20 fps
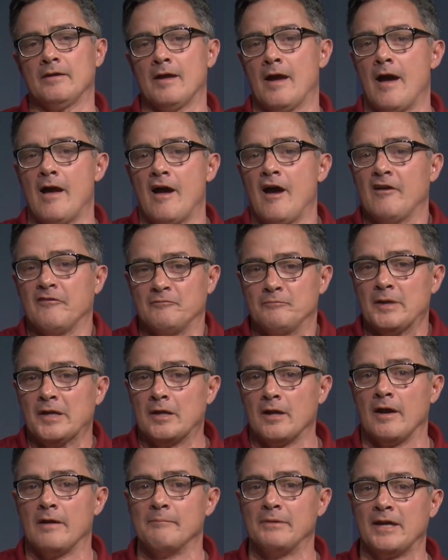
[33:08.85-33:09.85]
Yeah,
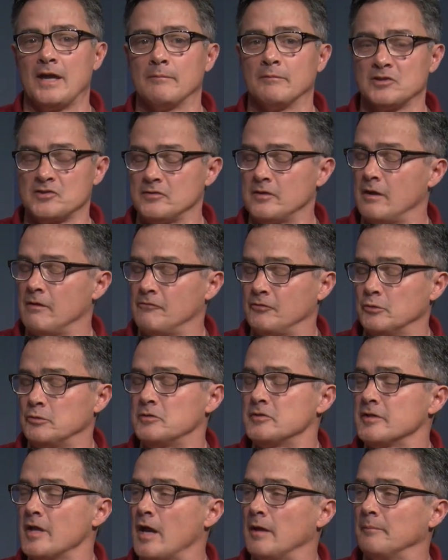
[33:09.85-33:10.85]
I became a food snob.